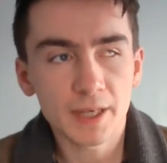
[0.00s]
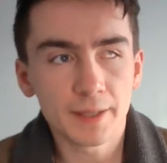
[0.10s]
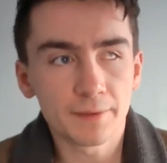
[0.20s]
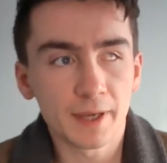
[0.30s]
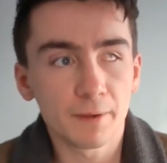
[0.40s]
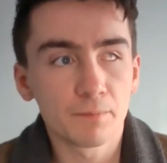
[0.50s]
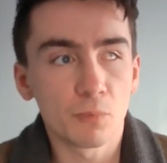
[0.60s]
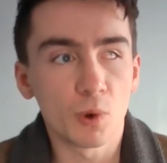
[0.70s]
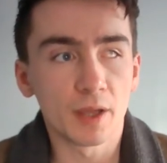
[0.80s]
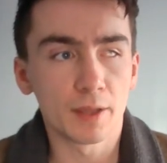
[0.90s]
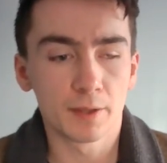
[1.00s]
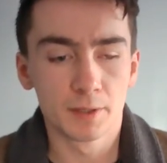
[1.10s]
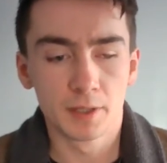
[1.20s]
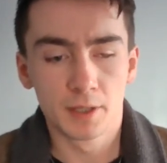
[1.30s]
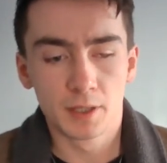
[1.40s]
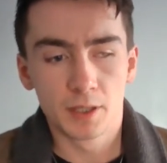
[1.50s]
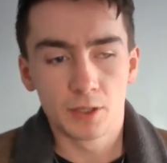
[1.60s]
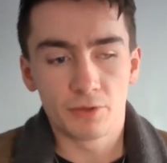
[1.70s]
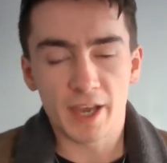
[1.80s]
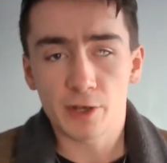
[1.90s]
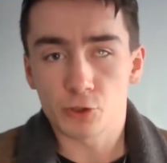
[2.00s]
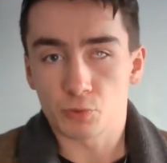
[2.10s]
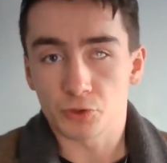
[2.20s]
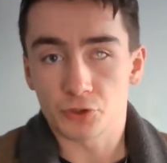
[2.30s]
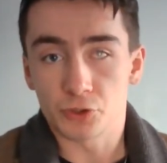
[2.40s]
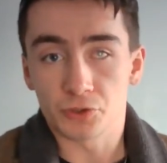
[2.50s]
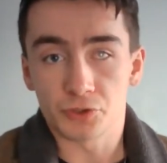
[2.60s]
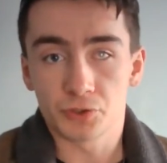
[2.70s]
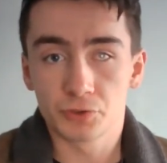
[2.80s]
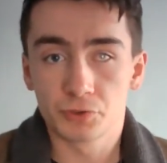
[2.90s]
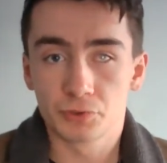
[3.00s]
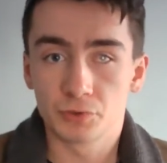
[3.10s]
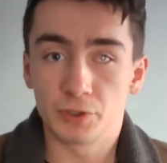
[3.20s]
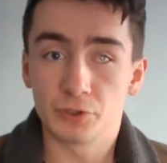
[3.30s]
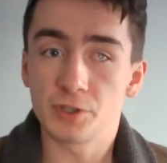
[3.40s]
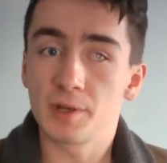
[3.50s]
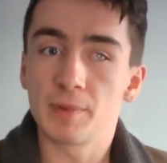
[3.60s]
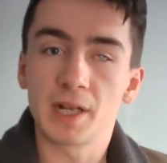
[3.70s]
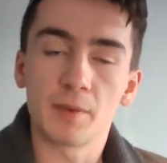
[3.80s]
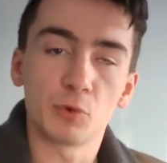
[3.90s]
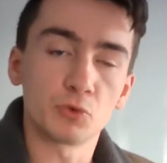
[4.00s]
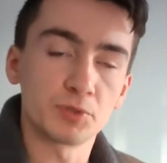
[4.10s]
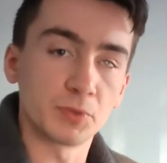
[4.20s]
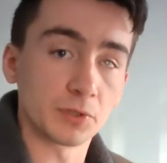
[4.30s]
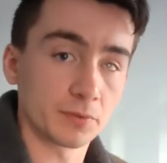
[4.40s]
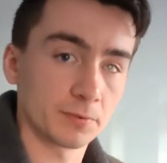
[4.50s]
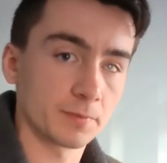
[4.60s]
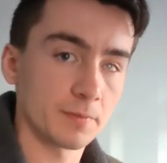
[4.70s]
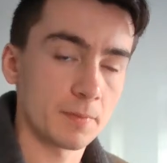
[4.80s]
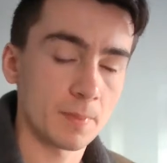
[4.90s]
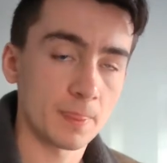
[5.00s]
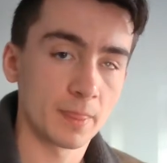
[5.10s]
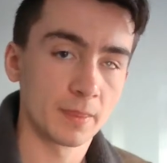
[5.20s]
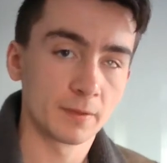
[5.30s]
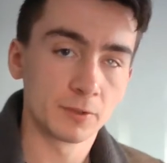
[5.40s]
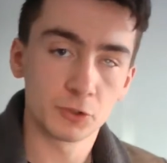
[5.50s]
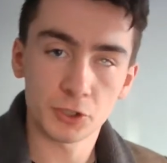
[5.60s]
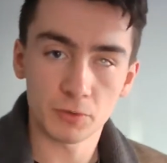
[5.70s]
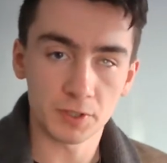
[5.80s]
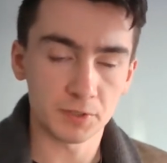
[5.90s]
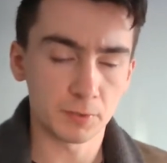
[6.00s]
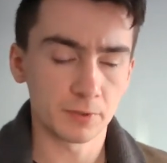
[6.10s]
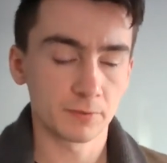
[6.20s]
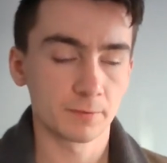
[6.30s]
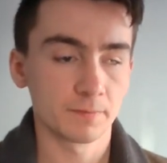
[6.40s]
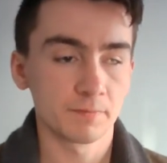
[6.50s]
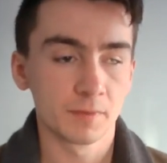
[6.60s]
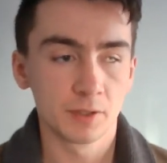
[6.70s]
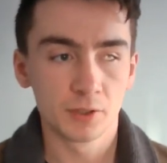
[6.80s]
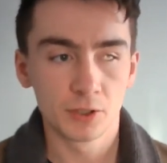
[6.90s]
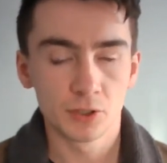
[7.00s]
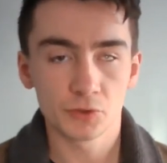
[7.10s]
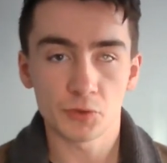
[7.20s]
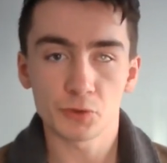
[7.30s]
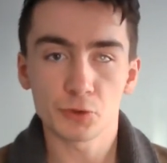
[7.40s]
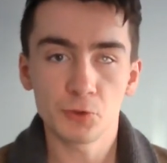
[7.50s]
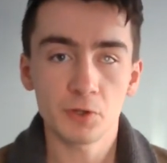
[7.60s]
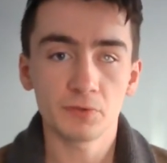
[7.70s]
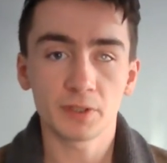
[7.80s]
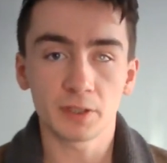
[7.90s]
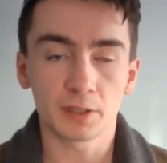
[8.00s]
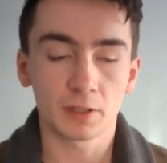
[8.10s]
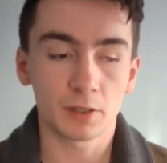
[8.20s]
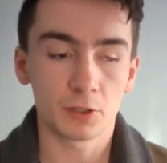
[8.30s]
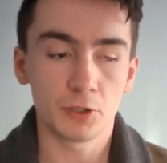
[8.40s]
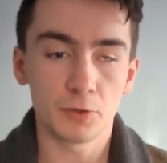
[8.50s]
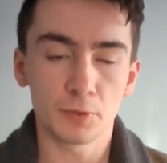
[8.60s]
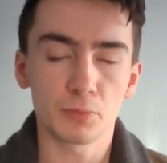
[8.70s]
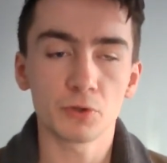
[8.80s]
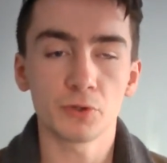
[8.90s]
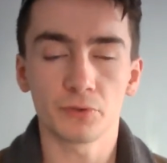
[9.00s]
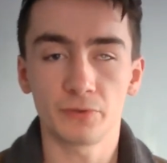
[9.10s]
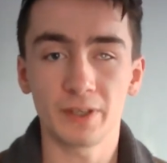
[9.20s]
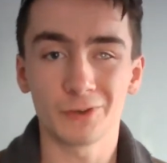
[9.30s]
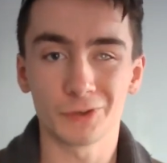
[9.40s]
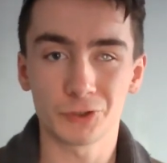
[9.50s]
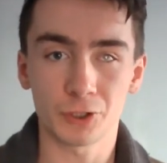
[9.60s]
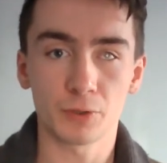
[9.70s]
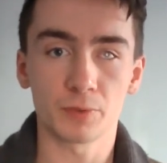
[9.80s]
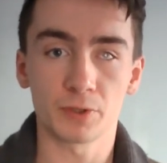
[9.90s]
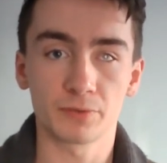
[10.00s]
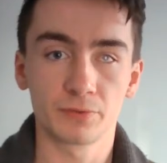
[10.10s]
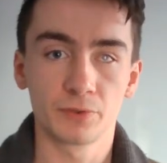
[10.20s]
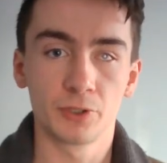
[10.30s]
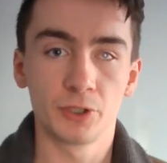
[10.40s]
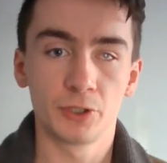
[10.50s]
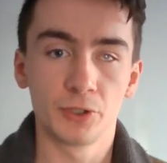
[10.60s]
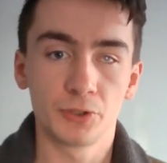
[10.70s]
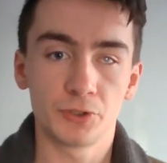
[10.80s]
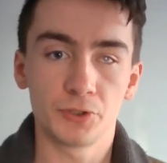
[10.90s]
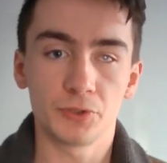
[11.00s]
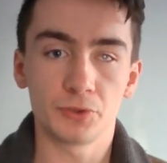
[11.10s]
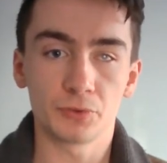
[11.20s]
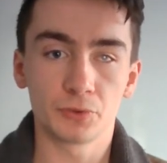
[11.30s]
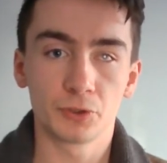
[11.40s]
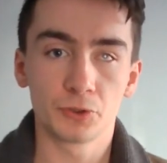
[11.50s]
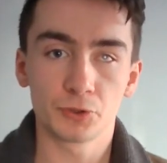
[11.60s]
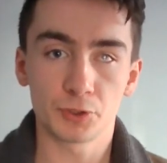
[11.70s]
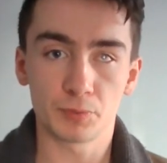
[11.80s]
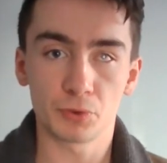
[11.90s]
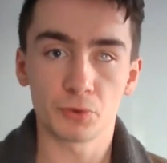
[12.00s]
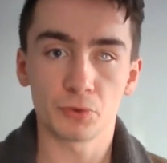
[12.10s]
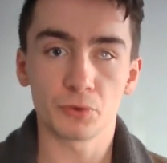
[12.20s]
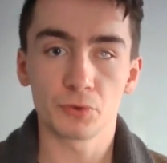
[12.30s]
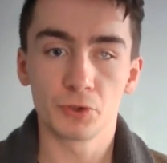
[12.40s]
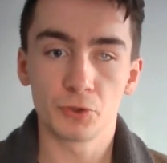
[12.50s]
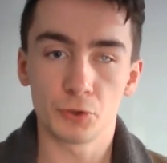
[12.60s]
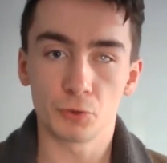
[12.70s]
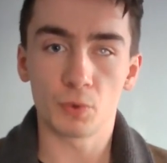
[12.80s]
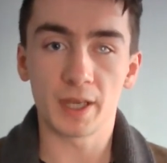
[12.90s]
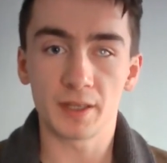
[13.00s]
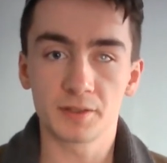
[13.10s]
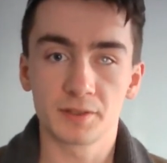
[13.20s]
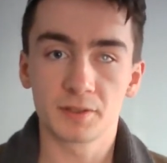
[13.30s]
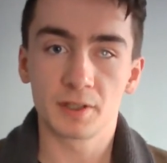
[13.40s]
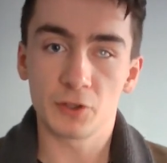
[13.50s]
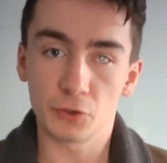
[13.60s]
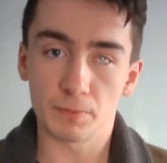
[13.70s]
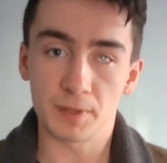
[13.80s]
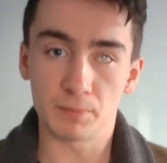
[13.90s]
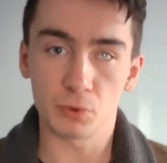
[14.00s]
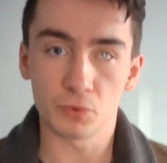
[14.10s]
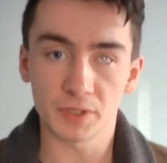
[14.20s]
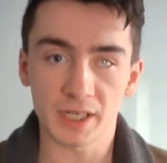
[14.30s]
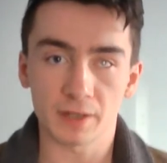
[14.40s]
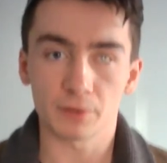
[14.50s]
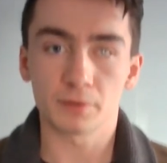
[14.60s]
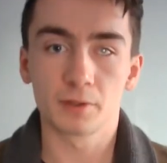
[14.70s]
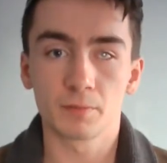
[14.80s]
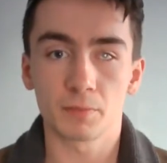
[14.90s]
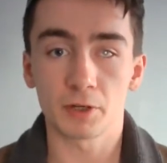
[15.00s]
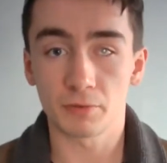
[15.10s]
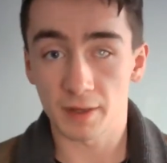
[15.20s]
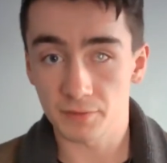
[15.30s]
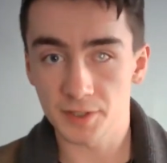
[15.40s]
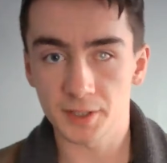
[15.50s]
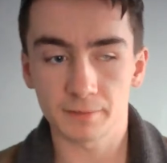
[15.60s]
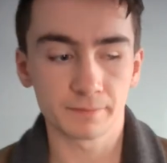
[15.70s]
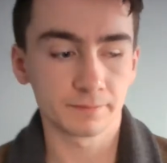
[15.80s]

in that where the edge was just, it suddenly became all smooth, totally smooth. So there's nothing you could put your feet on top of to support your weight, not be pulled down by gravity.